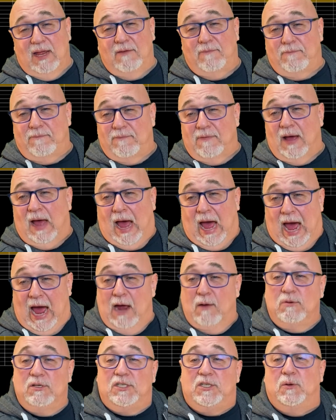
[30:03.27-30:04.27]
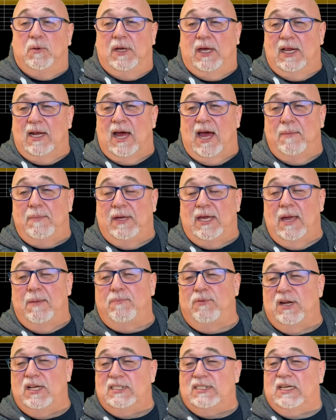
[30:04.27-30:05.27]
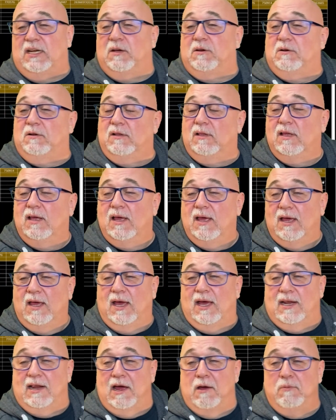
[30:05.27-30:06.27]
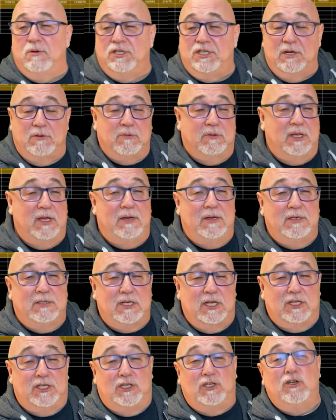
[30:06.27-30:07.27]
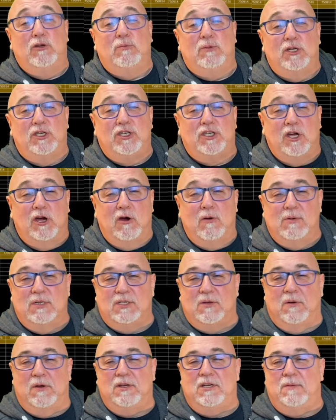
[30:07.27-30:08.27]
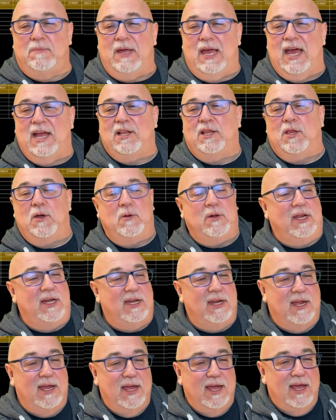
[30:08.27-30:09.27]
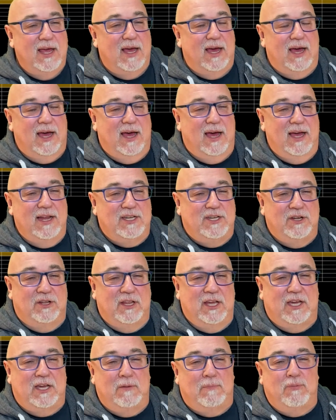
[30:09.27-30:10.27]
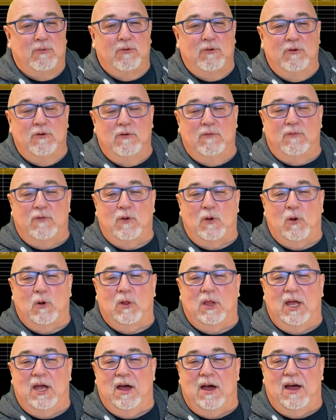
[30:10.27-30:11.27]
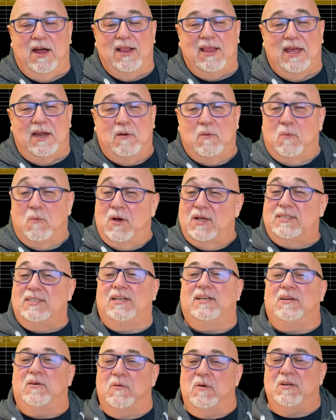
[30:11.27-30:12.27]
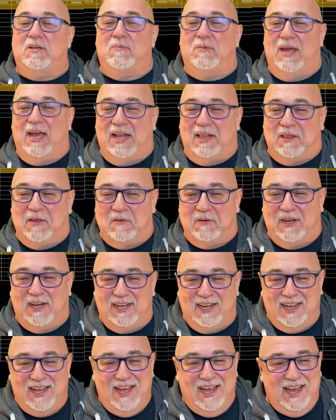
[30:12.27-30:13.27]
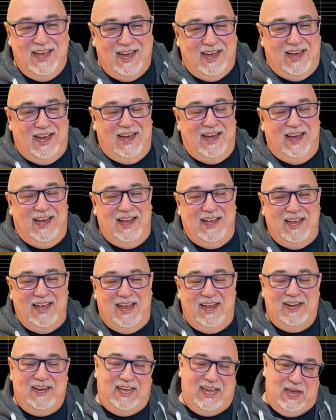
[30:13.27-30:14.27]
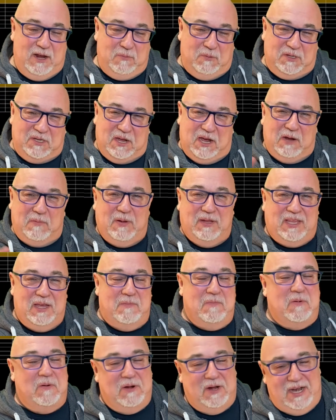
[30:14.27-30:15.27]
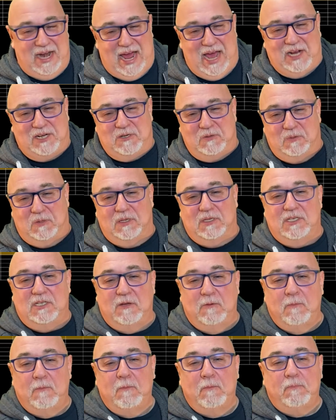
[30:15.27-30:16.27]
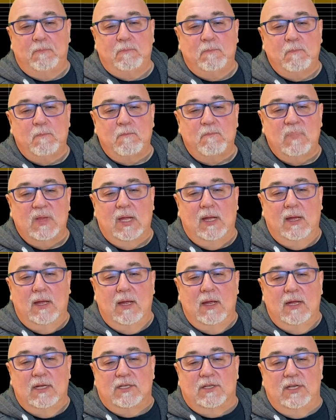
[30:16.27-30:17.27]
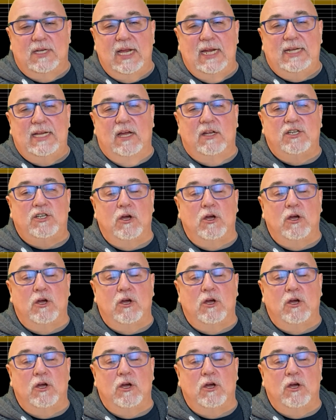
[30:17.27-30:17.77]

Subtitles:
if I was doing it, I became pretty cynical, and I would generally assume the show was going to be end loaded until it could prove early on that it wasn't going to be end loaded. And again, we'll talk about that more in actuals. So the detailed